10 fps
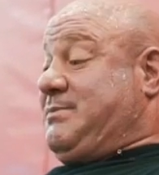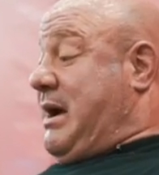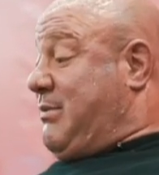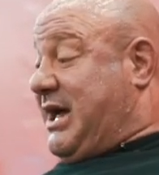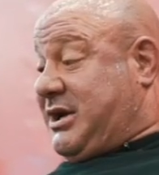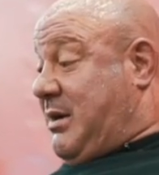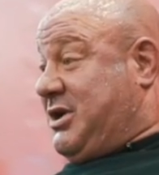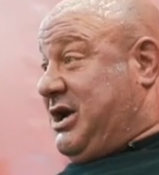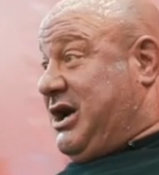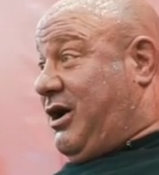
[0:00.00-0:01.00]
I'm, I'm like
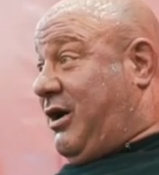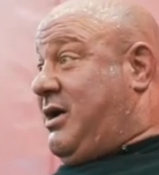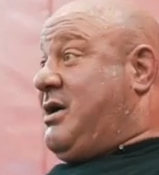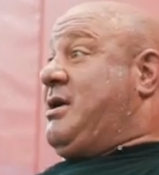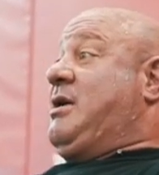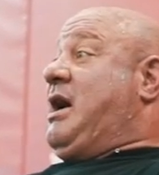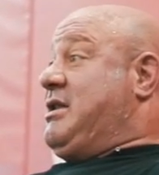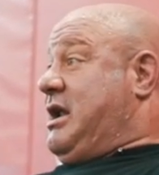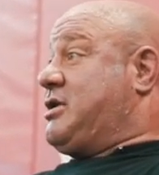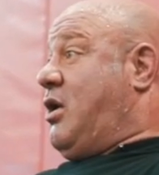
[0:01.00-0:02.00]
coming to here
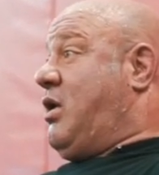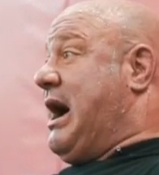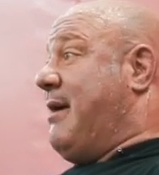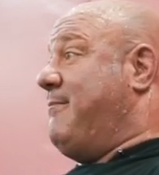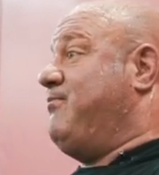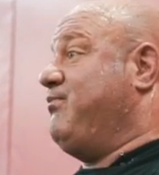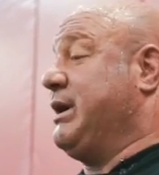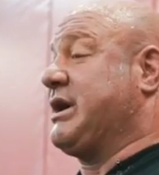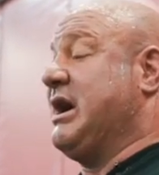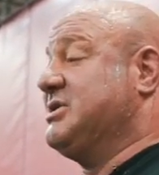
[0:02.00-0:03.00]
and then going up
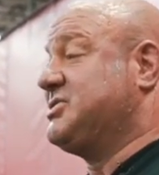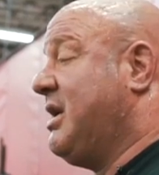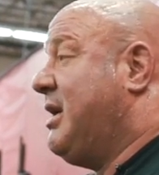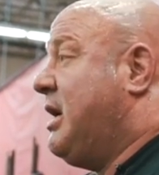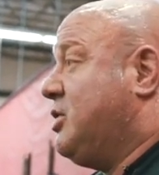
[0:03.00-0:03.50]
because